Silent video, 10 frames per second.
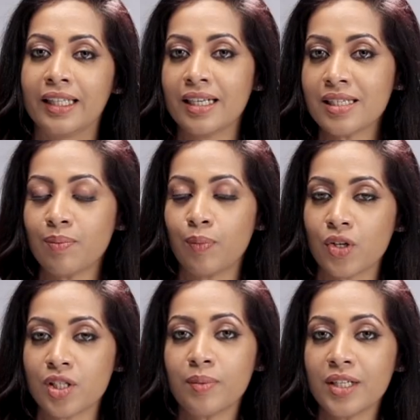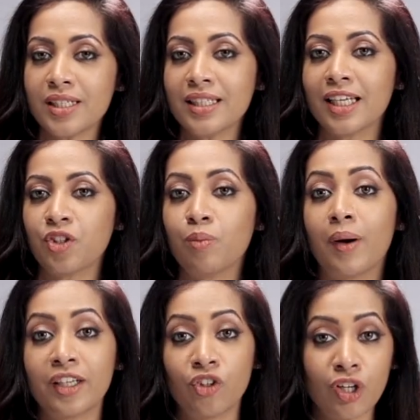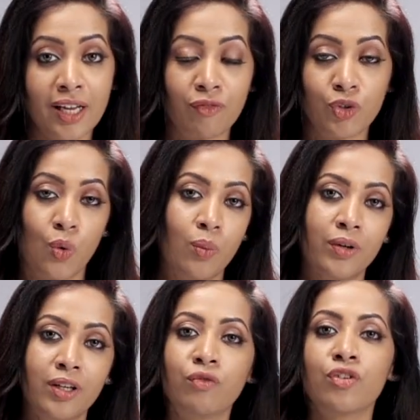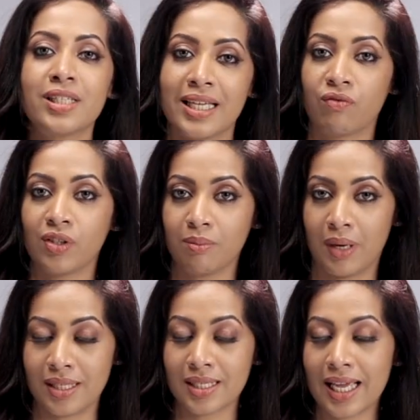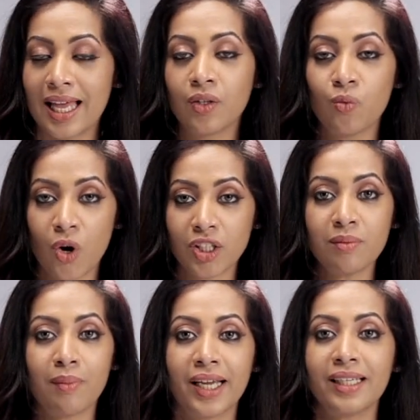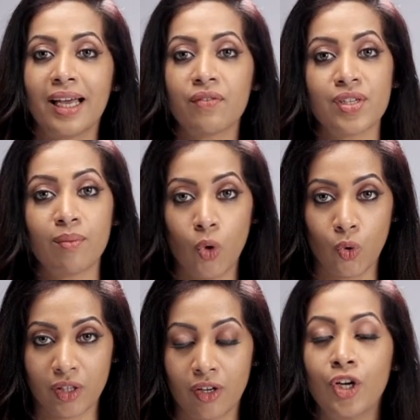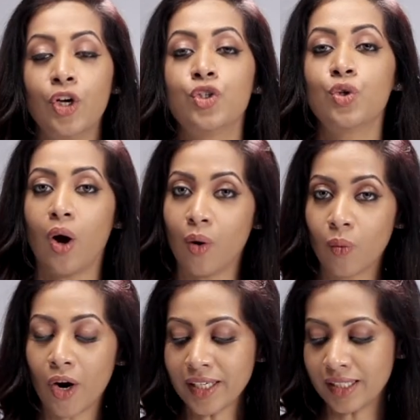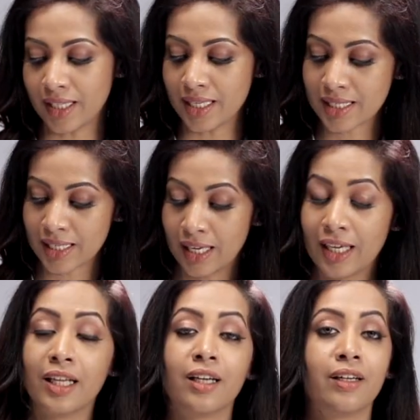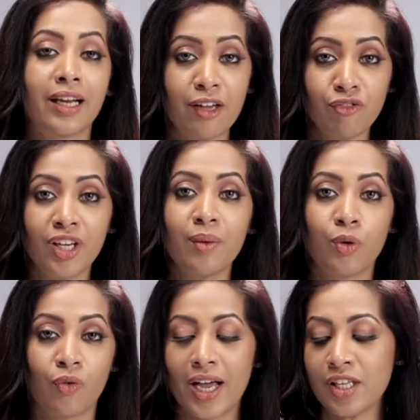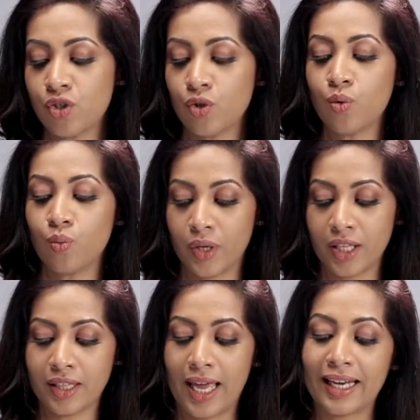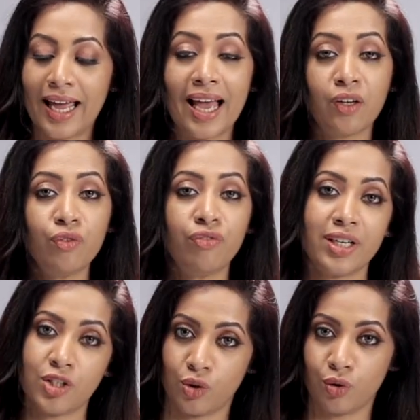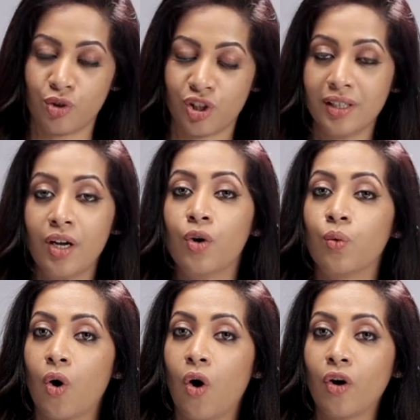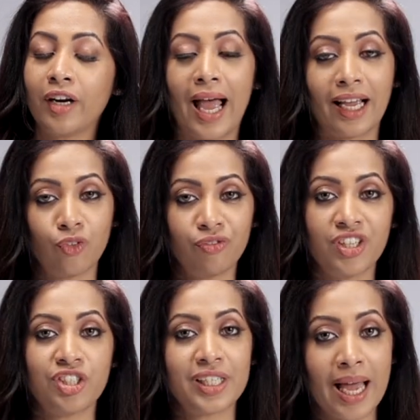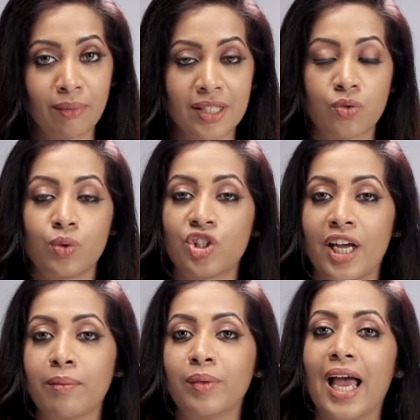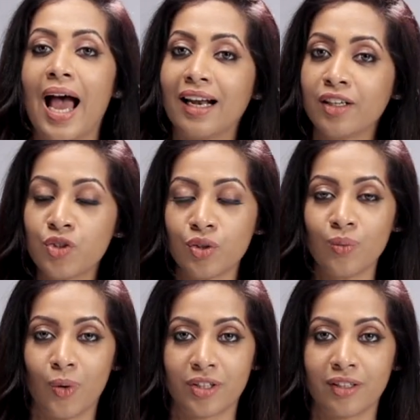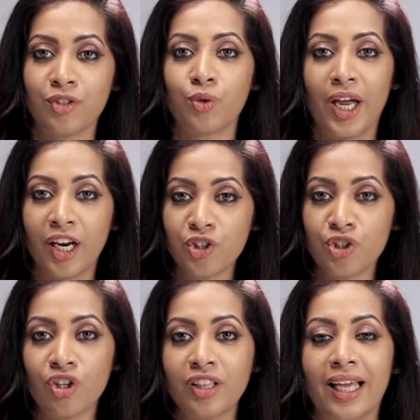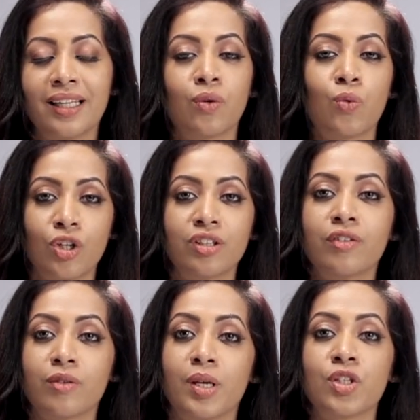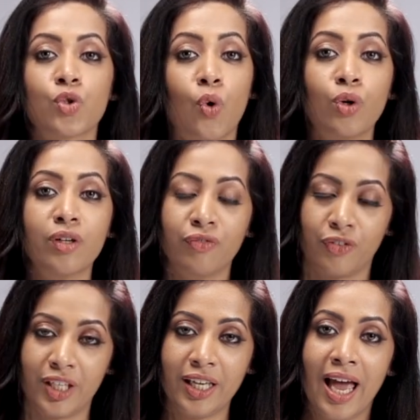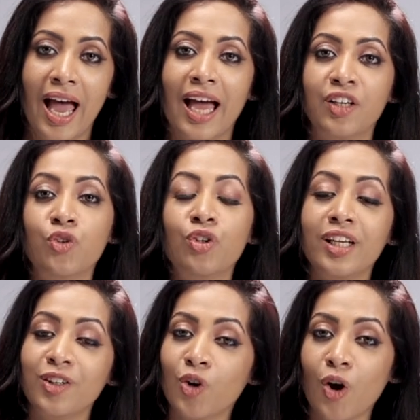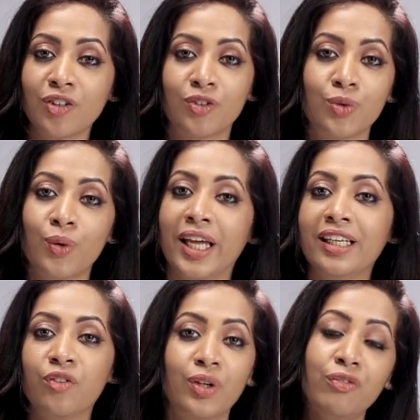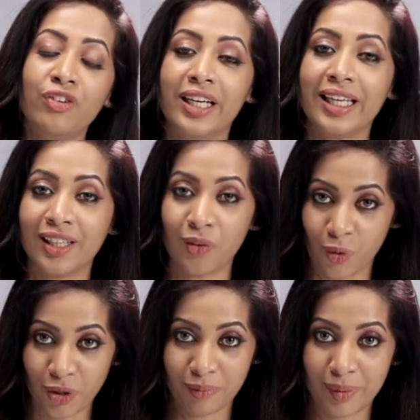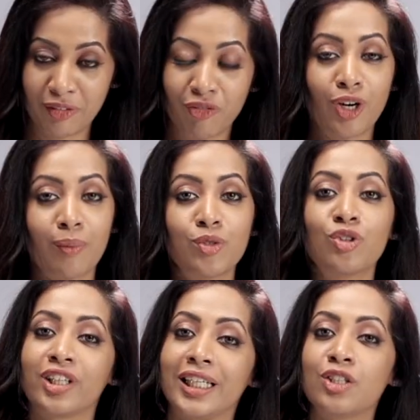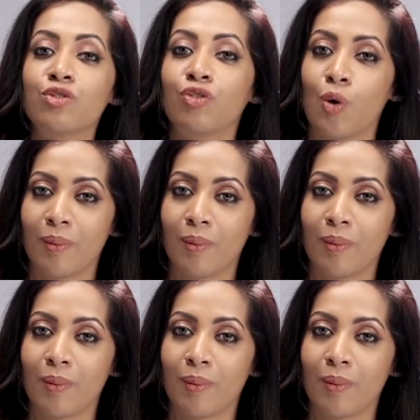there is a possibility that you might not have to open it for several months and the water might have some odor. To avoid this, LifeCare provides you with an Aquafresh solution or Aquafresh tablets which can be added to the water to ensure that the water remains odor-free and you need not do any refilling in the waterbed for up to 3 to 4